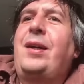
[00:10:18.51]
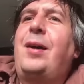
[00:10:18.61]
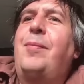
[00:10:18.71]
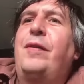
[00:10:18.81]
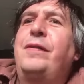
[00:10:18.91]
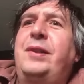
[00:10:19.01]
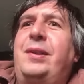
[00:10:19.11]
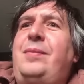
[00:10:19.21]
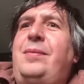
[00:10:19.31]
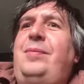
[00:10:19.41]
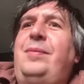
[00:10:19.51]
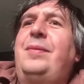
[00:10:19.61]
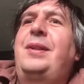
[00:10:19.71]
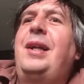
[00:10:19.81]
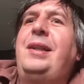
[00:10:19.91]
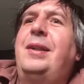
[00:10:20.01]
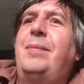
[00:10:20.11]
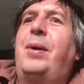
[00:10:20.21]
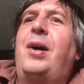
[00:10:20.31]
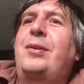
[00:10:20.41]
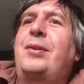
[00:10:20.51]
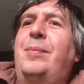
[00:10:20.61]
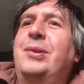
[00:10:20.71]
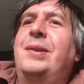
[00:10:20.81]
I'm off to clean the bathroom or